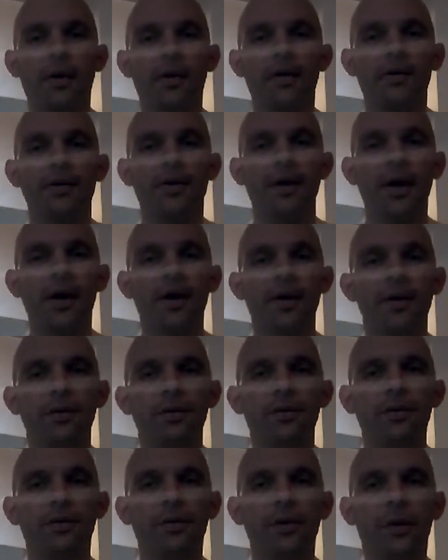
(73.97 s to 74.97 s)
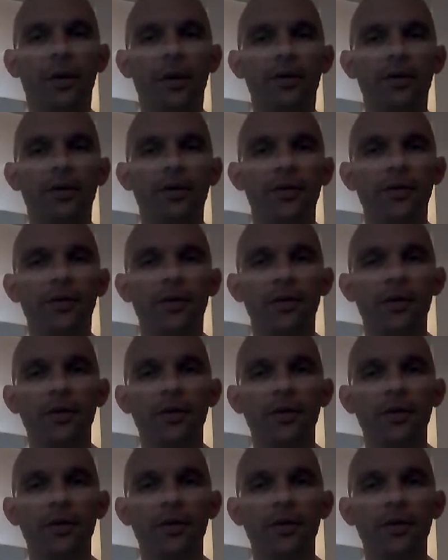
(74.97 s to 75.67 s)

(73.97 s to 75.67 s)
there's the Hindu force.